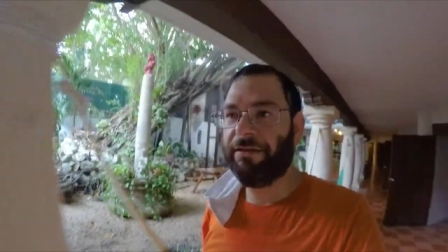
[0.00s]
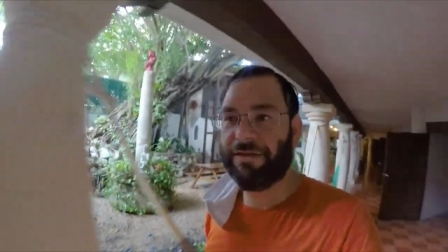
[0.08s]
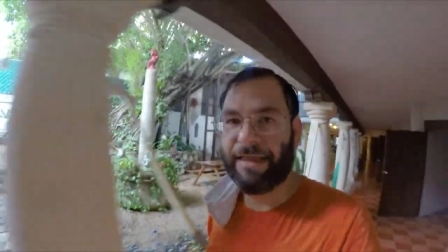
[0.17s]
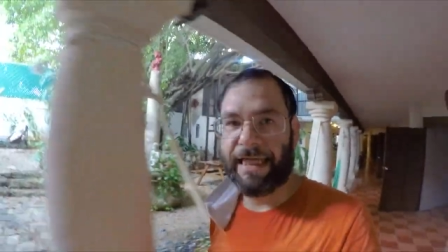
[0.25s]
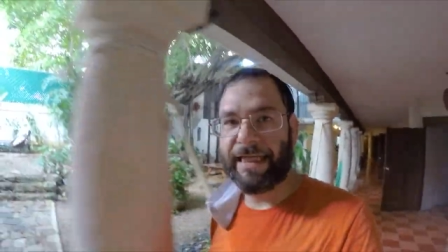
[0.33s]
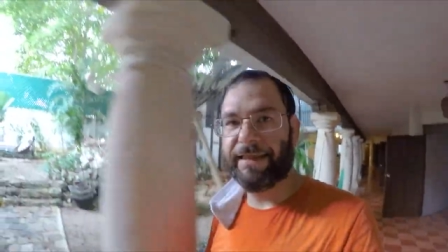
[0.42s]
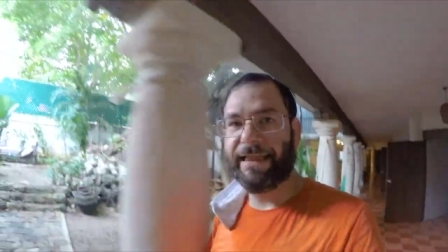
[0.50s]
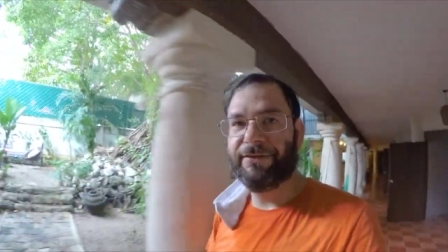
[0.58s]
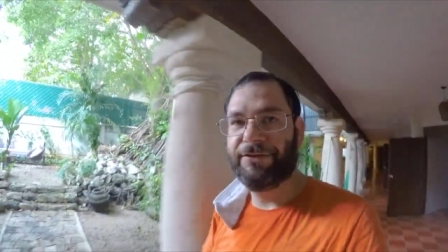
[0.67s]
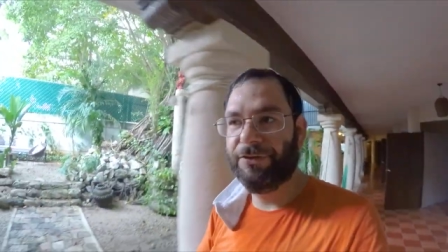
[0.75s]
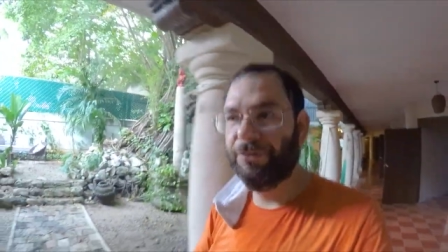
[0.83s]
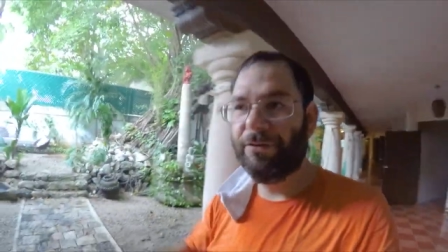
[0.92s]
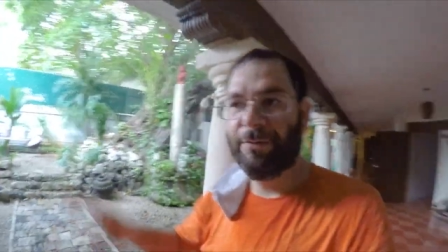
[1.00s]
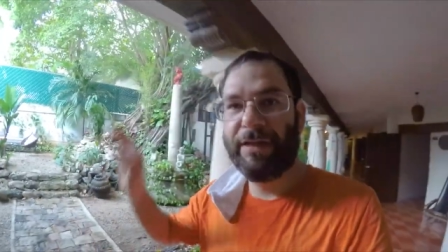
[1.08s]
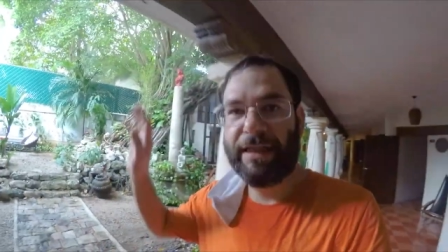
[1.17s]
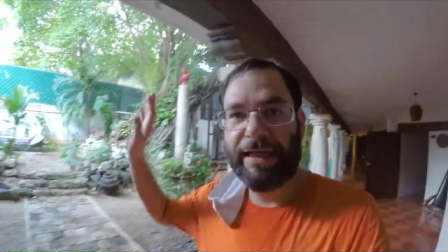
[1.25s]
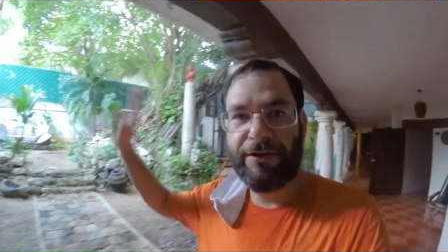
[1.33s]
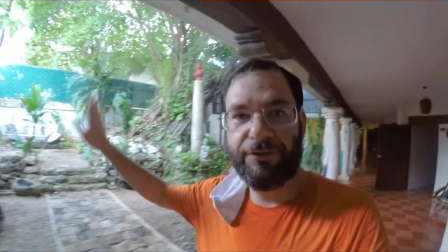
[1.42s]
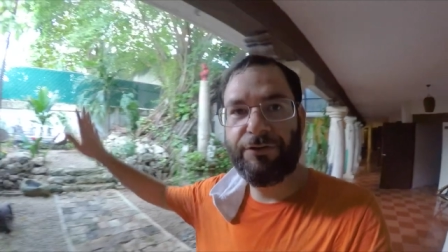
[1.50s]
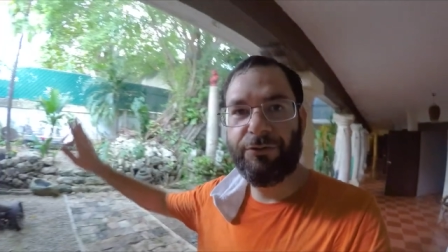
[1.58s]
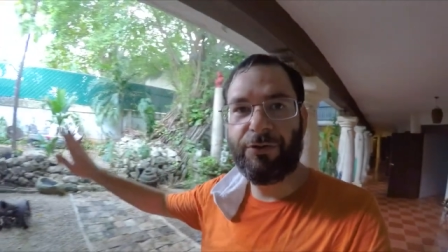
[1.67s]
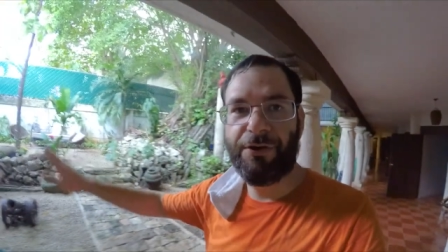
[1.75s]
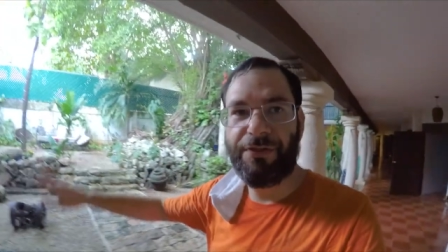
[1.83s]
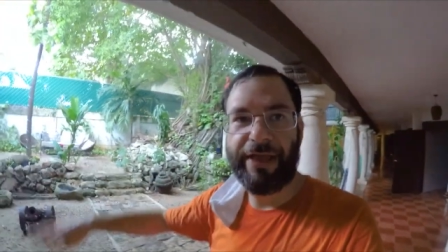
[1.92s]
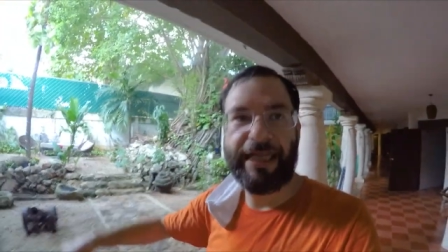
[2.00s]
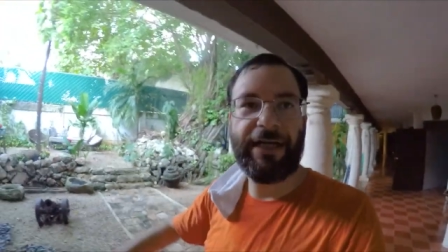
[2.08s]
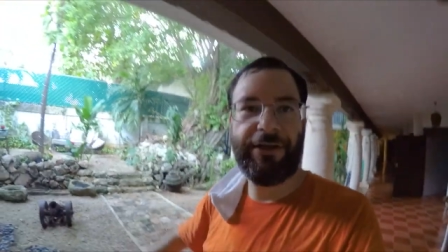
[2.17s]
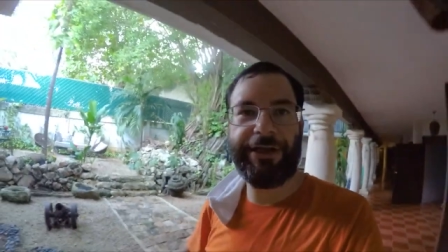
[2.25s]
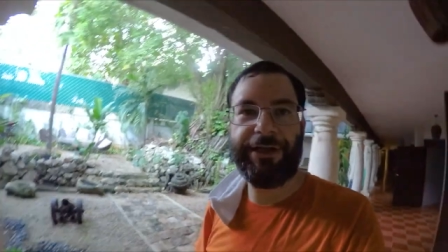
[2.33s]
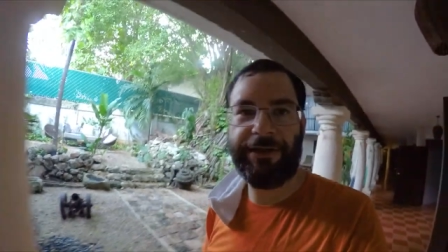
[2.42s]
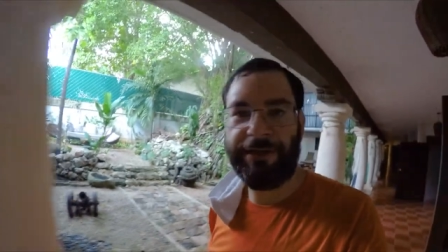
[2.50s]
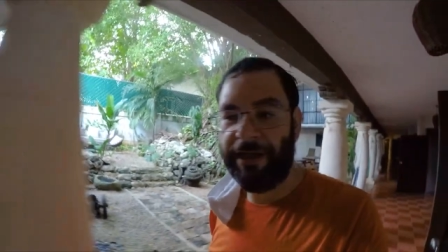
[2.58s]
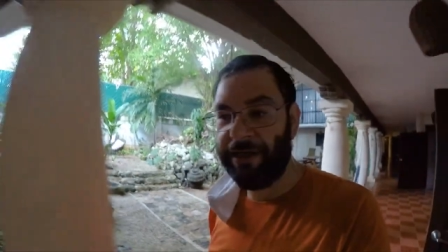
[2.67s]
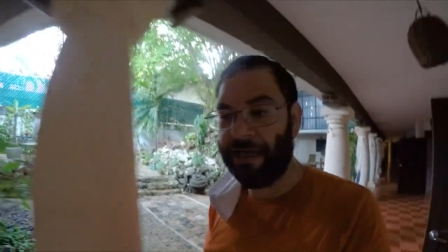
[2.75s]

So I got things to do. I'm gonna let her do her thing out here.